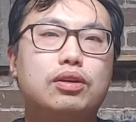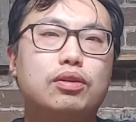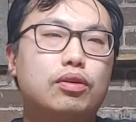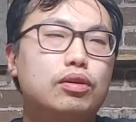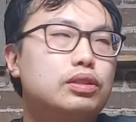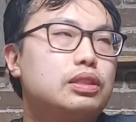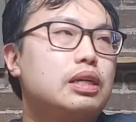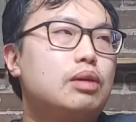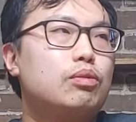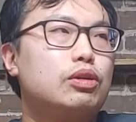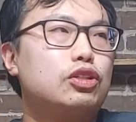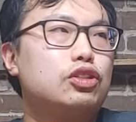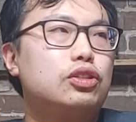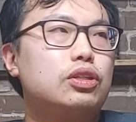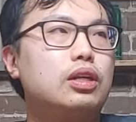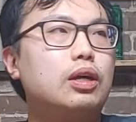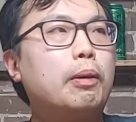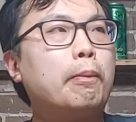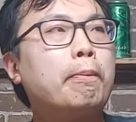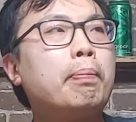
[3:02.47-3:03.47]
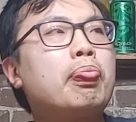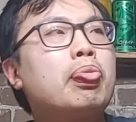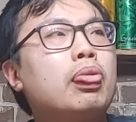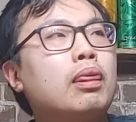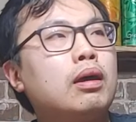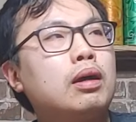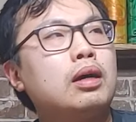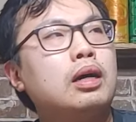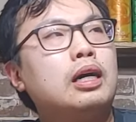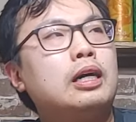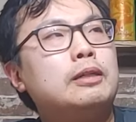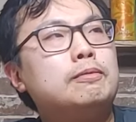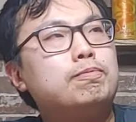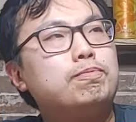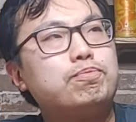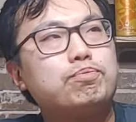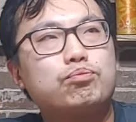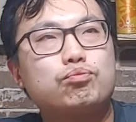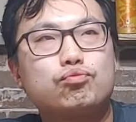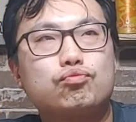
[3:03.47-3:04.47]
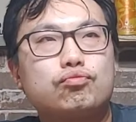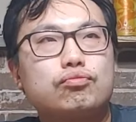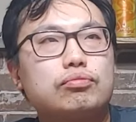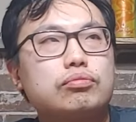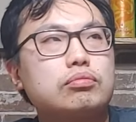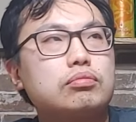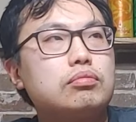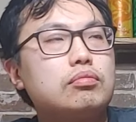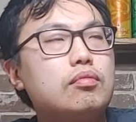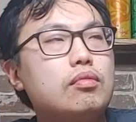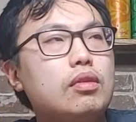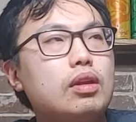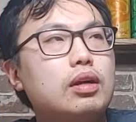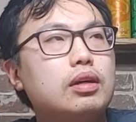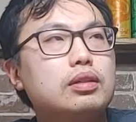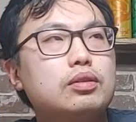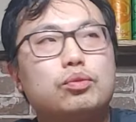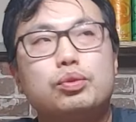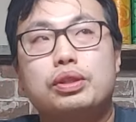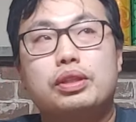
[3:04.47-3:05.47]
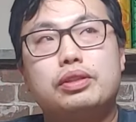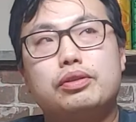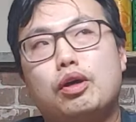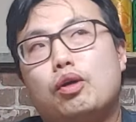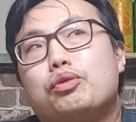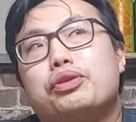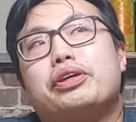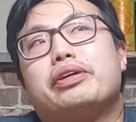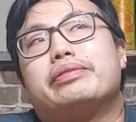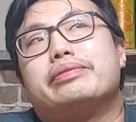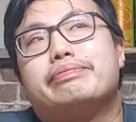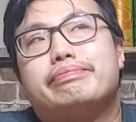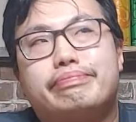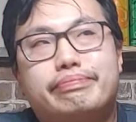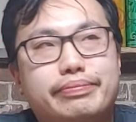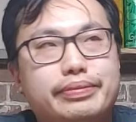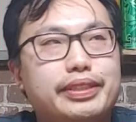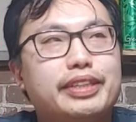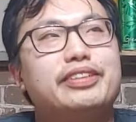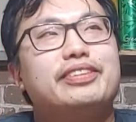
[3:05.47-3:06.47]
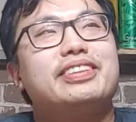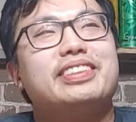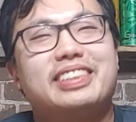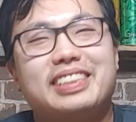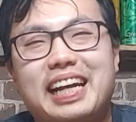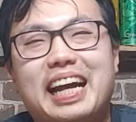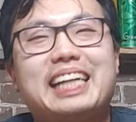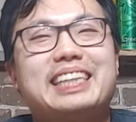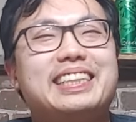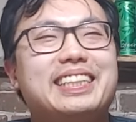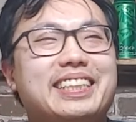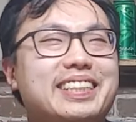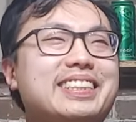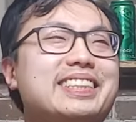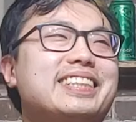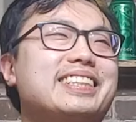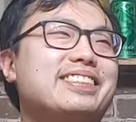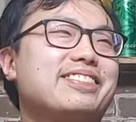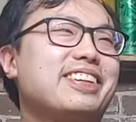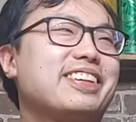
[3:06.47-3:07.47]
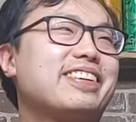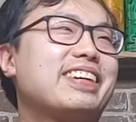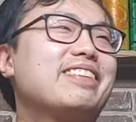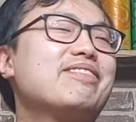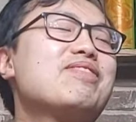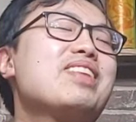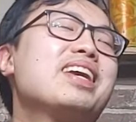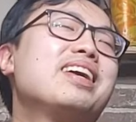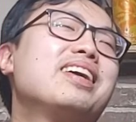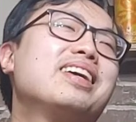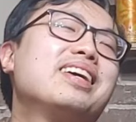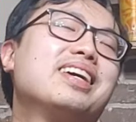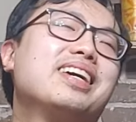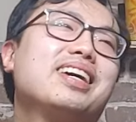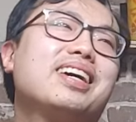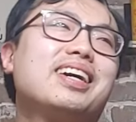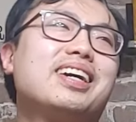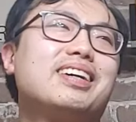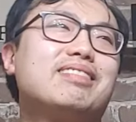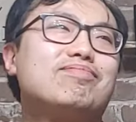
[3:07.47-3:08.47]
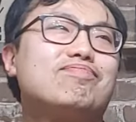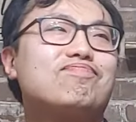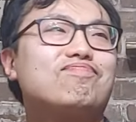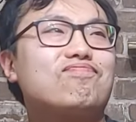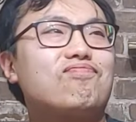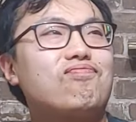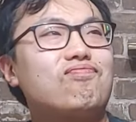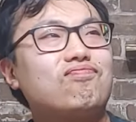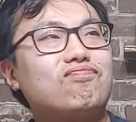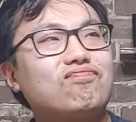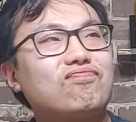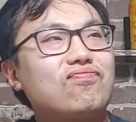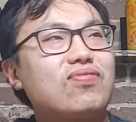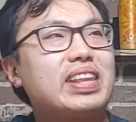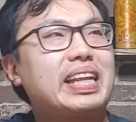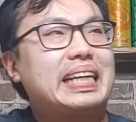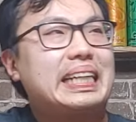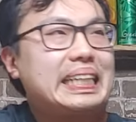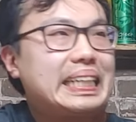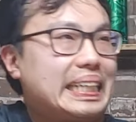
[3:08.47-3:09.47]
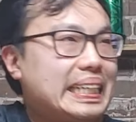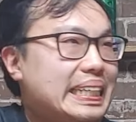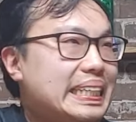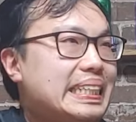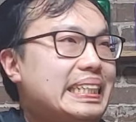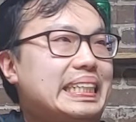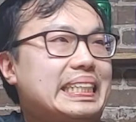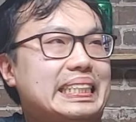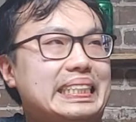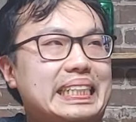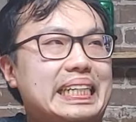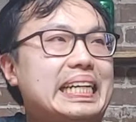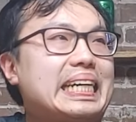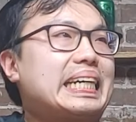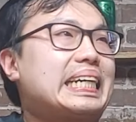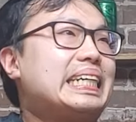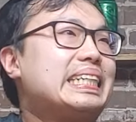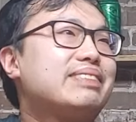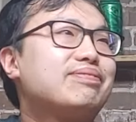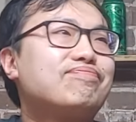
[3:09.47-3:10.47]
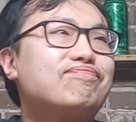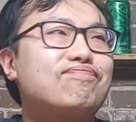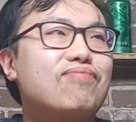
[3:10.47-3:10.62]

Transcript: a hero sandwich, you know, um, with no dill. So add dill into the spirit. Um, clean, acidic,